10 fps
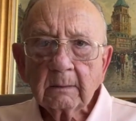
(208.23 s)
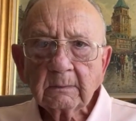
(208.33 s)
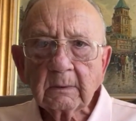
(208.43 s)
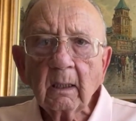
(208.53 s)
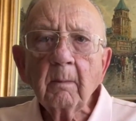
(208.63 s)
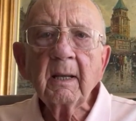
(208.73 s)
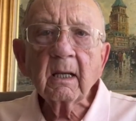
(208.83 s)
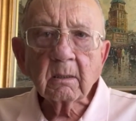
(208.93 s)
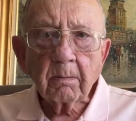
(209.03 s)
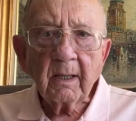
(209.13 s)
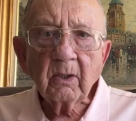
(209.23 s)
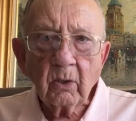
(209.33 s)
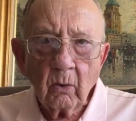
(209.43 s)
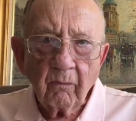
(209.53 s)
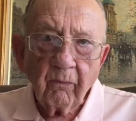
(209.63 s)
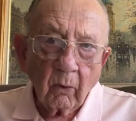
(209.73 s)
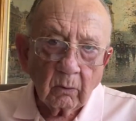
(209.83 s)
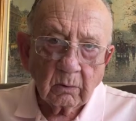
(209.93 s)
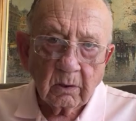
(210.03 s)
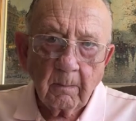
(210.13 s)
Now, let me explain to you
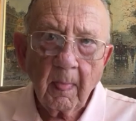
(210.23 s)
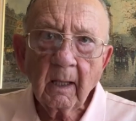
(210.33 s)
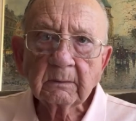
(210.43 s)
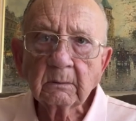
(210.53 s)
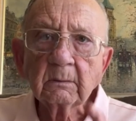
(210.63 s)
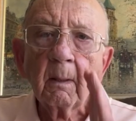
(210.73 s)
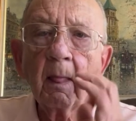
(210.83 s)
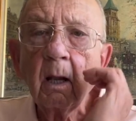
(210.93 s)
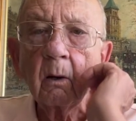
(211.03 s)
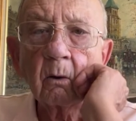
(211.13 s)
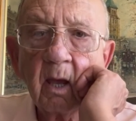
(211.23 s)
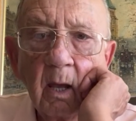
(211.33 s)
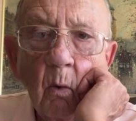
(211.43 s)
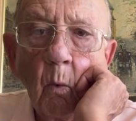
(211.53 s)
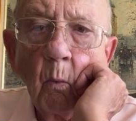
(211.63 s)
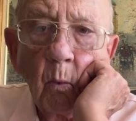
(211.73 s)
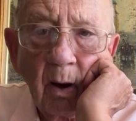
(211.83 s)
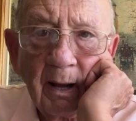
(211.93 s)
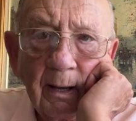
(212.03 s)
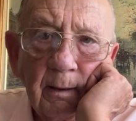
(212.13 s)
folks, okay,
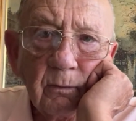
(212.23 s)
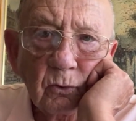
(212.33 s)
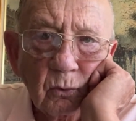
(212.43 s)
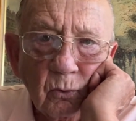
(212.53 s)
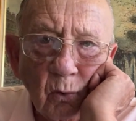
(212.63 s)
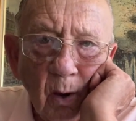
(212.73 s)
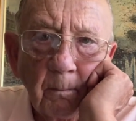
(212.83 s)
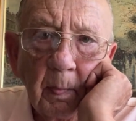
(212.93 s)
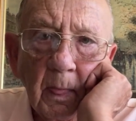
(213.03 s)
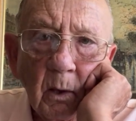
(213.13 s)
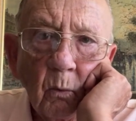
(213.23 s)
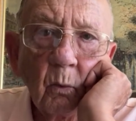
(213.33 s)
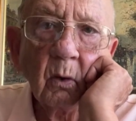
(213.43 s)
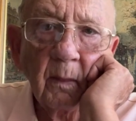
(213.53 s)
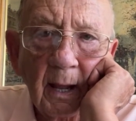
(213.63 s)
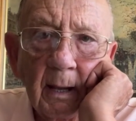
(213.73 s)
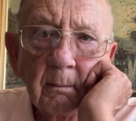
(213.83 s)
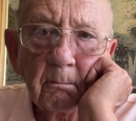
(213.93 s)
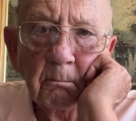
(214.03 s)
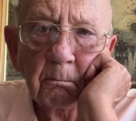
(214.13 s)
why Trump will not
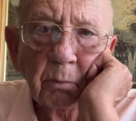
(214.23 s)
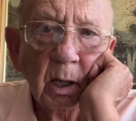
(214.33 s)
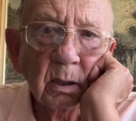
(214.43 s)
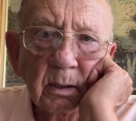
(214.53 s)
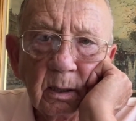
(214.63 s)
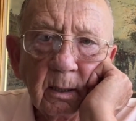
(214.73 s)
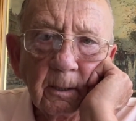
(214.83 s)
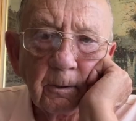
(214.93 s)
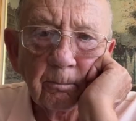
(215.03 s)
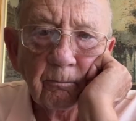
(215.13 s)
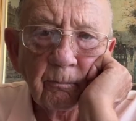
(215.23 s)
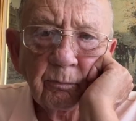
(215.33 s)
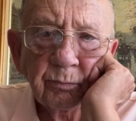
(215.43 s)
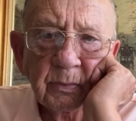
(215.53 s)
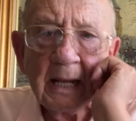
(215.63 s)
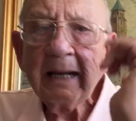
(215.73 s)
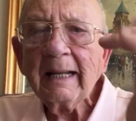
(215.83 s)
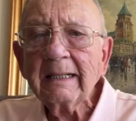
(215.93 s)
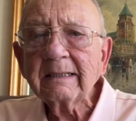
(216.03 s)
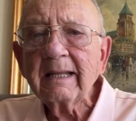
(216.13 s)
pardon Diddy.
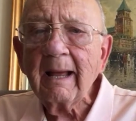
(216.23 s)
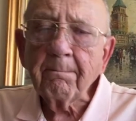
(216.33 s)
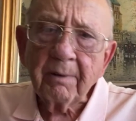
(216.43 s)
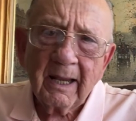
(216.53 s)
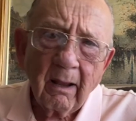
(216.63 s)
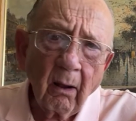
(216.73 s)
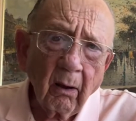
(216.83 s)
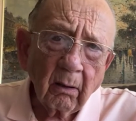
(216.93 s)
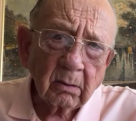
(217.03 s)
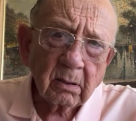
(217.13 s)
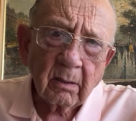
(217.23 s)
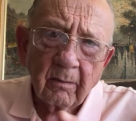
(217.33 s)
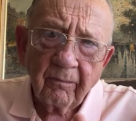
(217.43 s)
It's not because of the